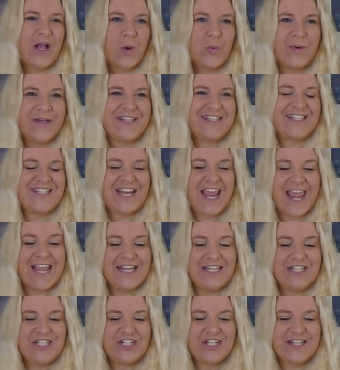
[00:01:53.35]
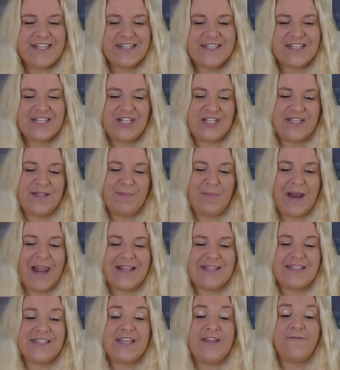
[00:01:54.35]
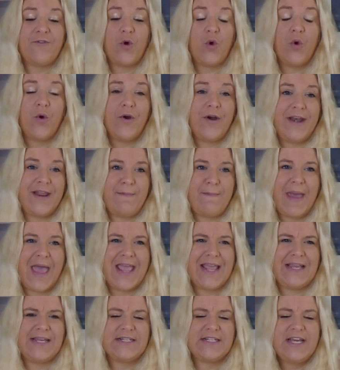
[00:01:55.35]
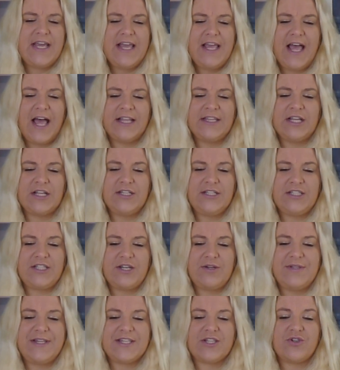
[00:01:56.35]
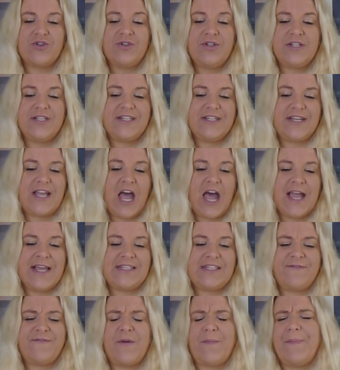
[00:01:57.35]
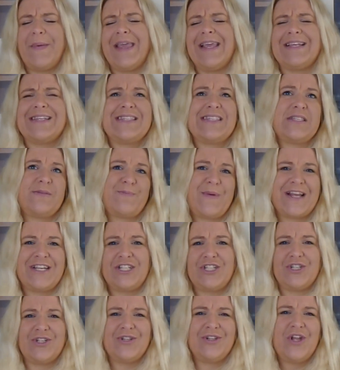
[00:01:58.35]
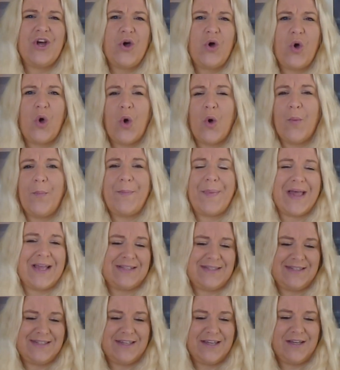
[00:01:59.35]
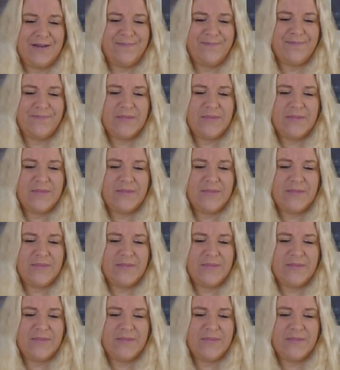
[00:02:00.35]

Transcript: with changes to the plans that you've already made and they'll do this under the guise of it being special or better.